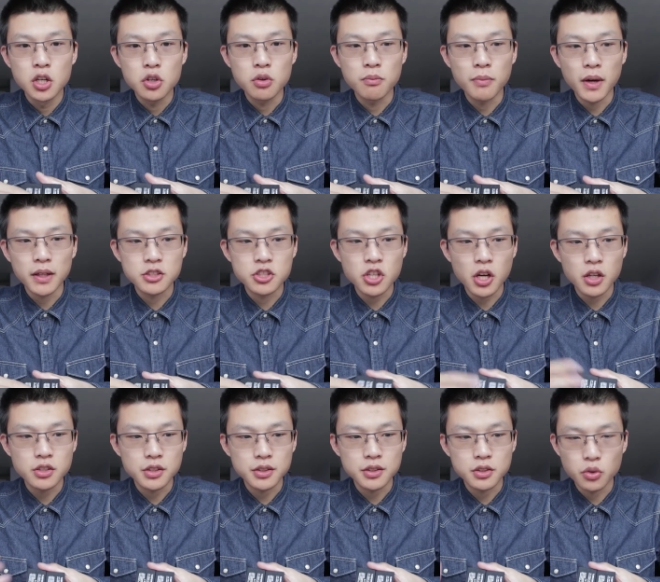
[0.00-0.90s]
you might
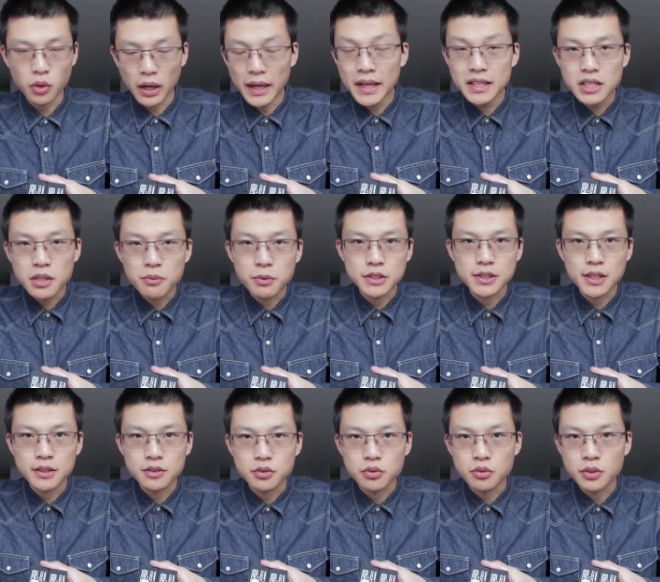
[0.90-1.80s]
charge it to
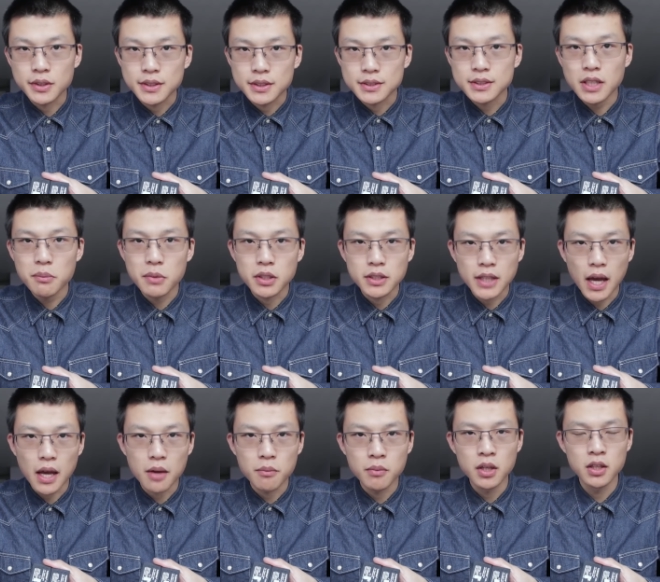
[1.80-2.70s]
80% during the
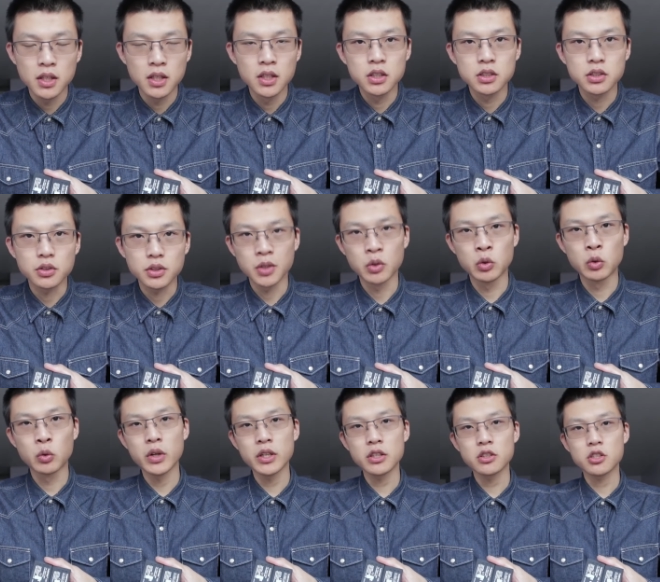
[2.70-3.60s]
summertime. So
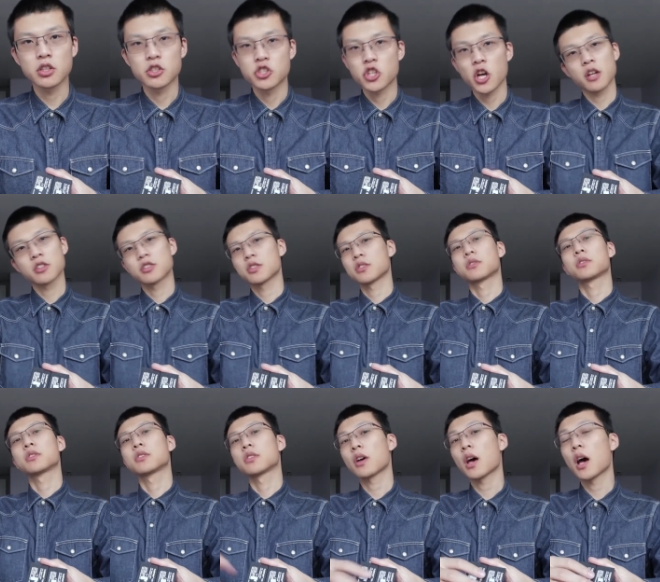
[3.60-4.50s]
in winter, charge
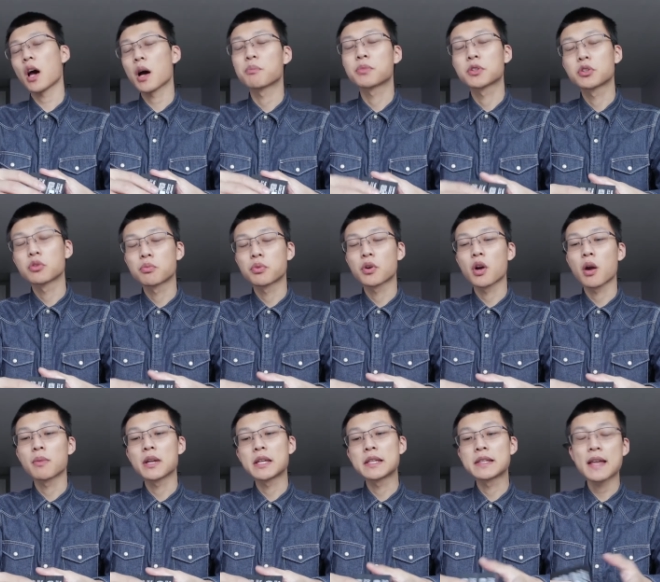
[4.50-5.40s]
it up to
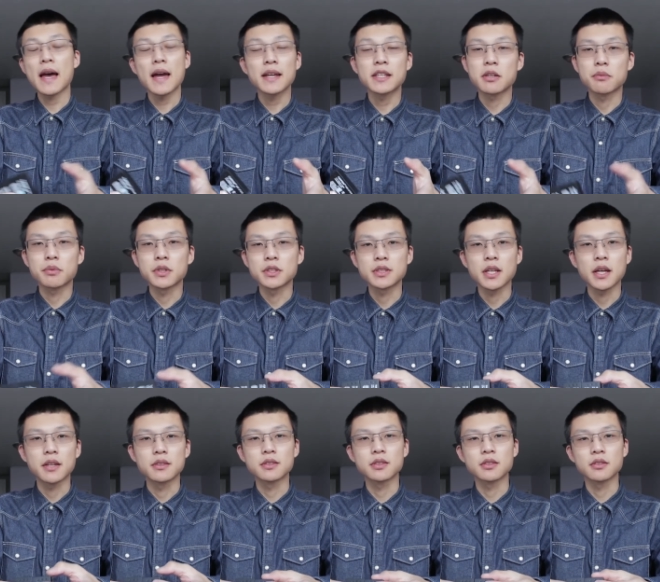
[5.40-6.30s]
probably
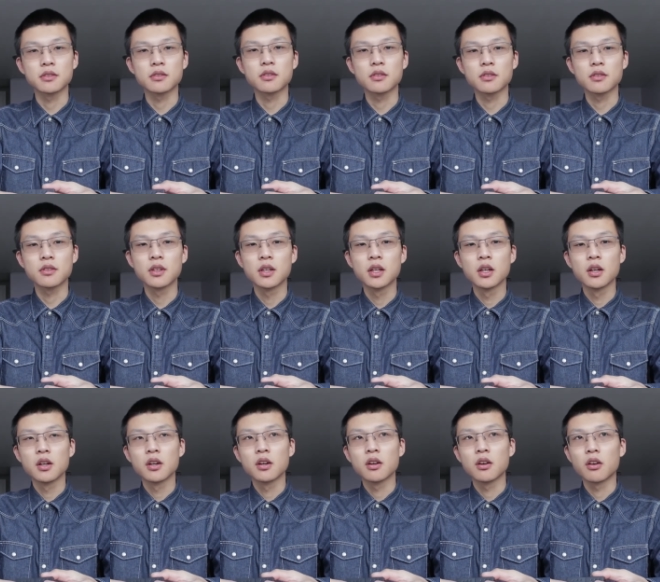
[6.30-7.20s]
90%
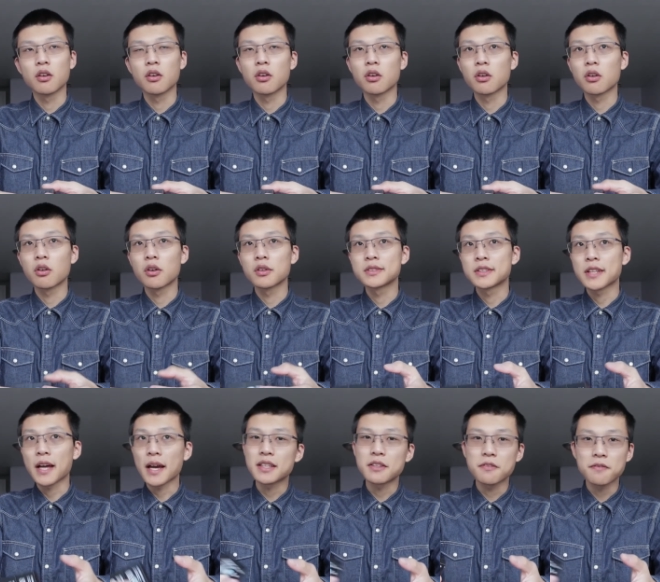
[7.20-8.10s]
or
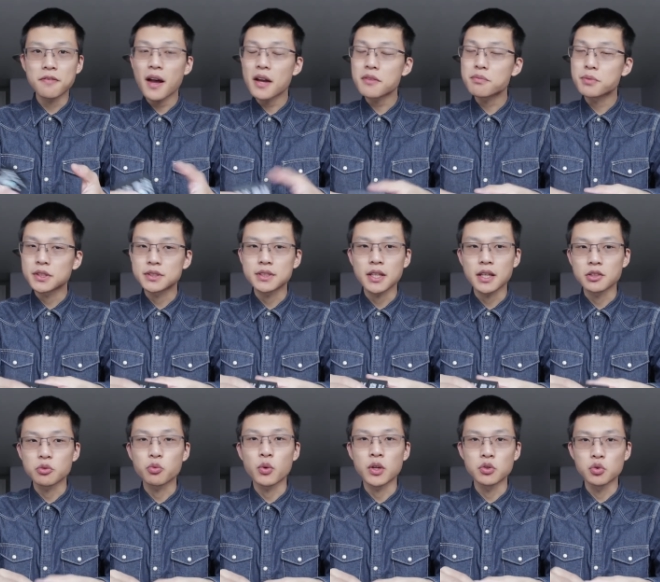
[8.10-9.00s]

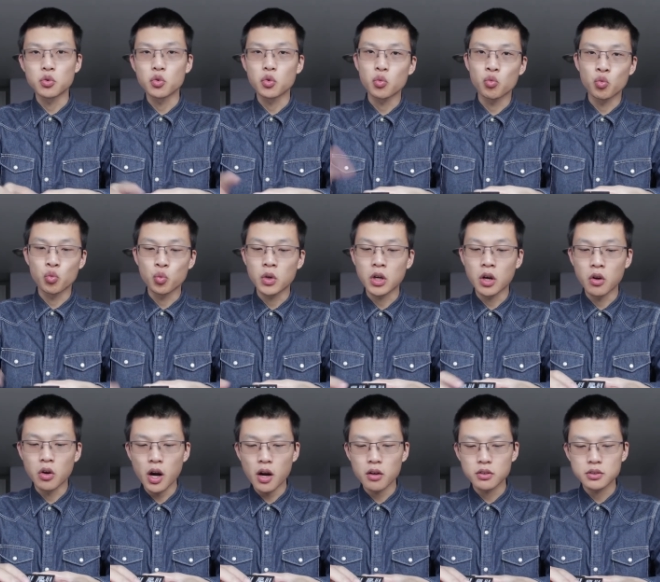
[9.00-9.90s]
95% when you
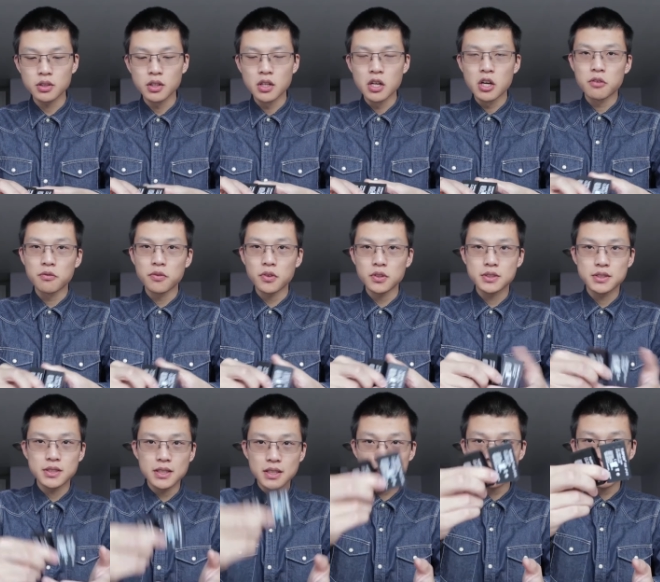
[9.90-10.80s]
go out. For
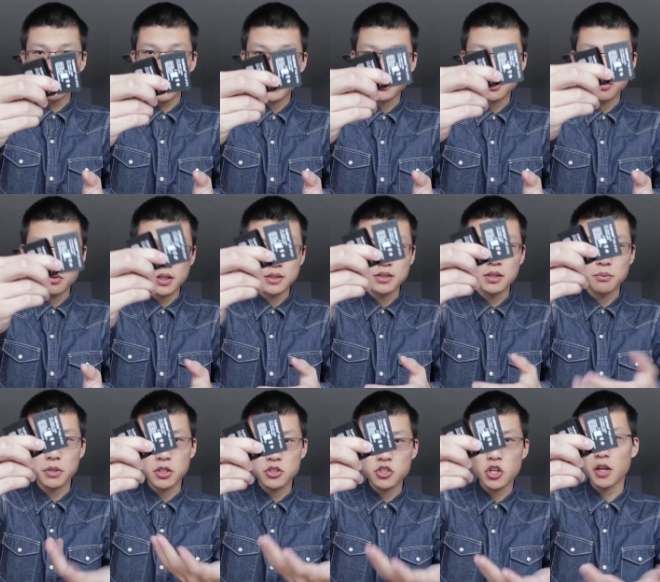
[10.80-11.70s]
these ones, you can
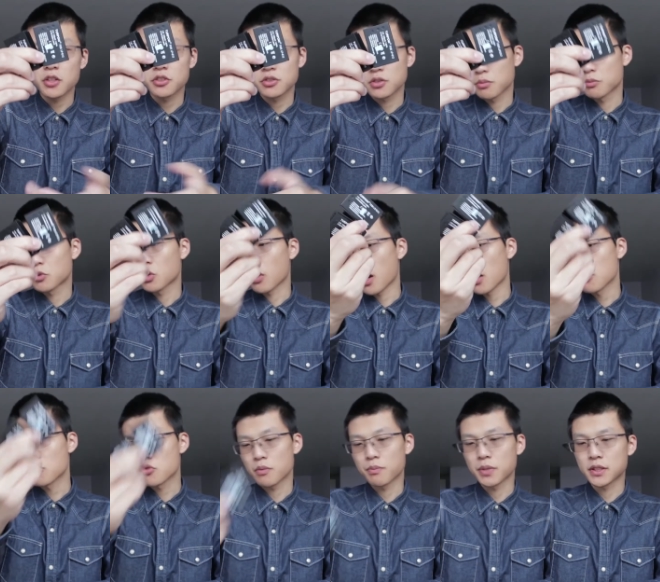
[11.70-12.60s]
simply charge them to
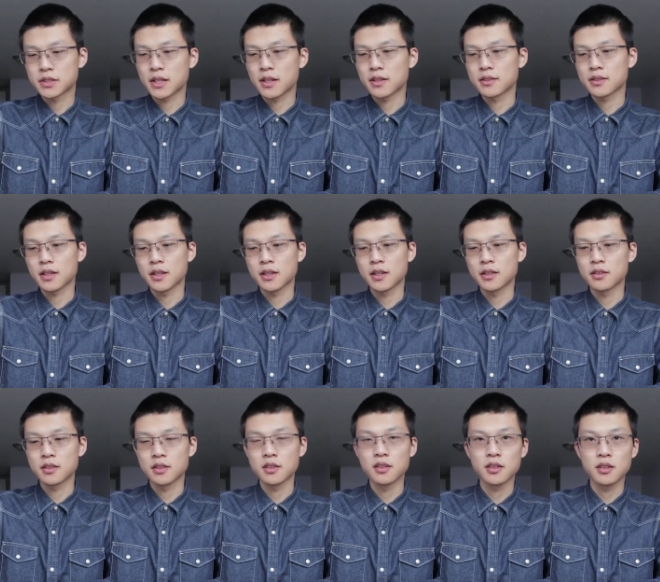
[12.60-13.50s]
100%
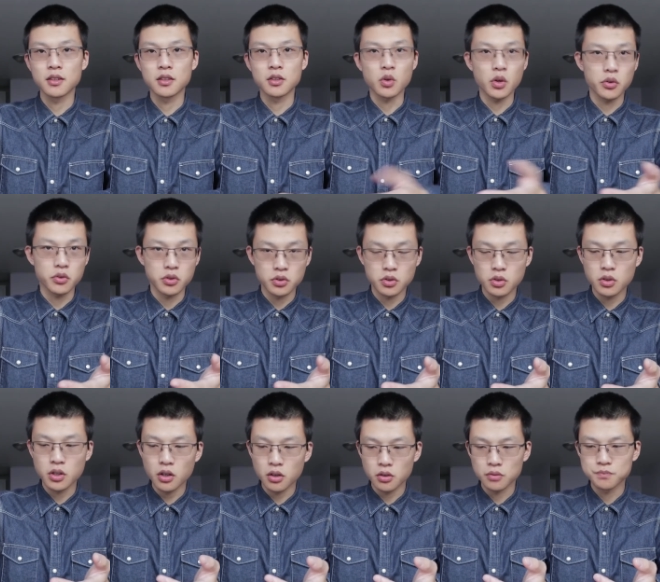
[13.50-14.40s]
and you're good to
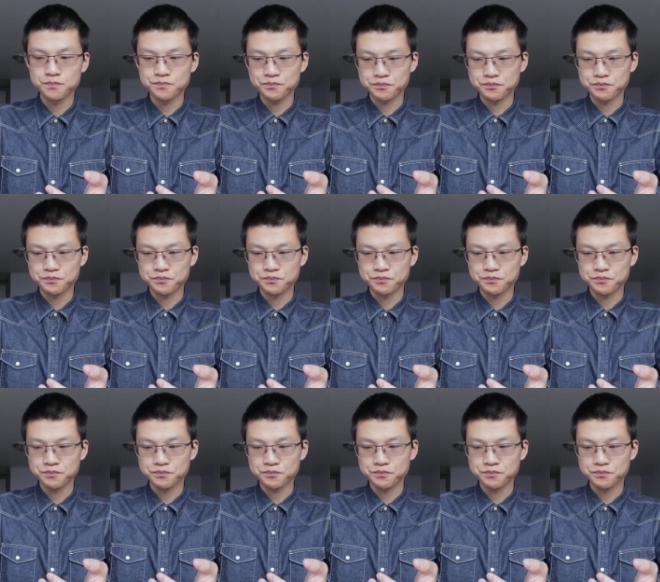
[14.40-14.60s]
go.